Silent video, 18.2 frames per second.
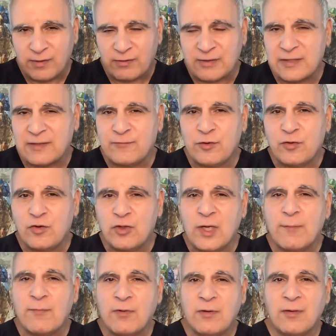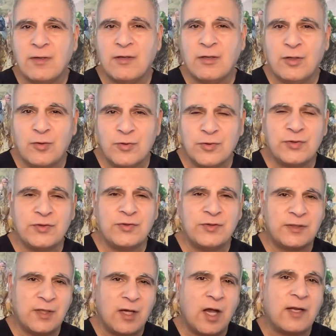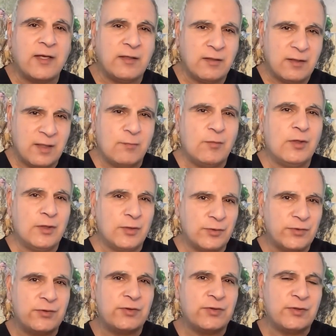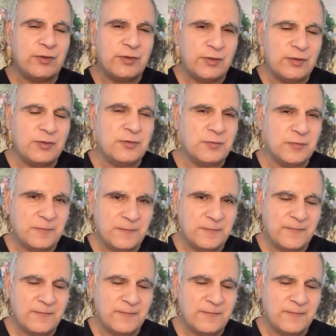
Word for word: He said, if you come closer to God, he'll come closer to you.